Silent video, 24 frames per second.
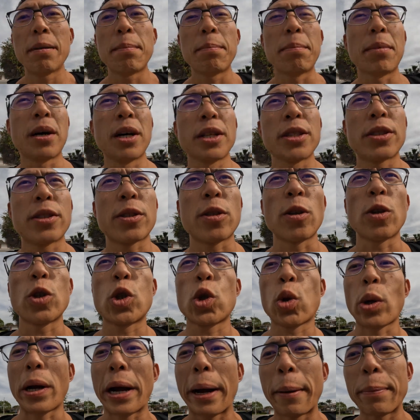monster
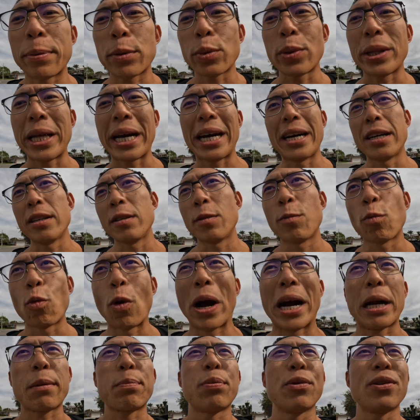traps without
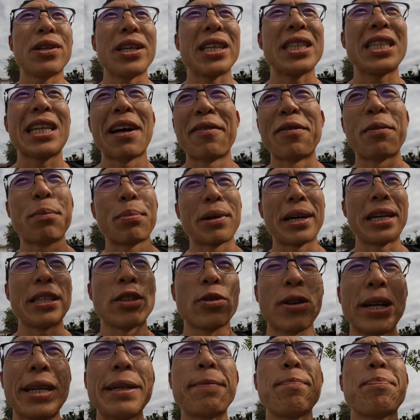rack pulling 7
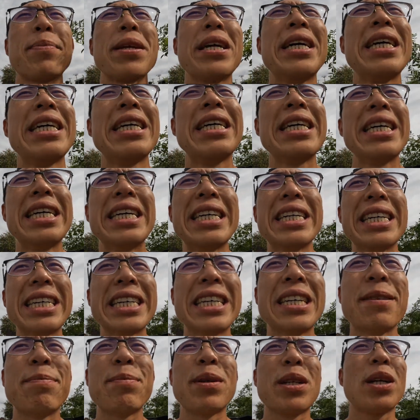plates, right?
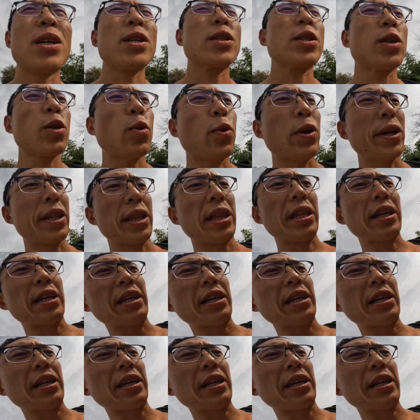And also with,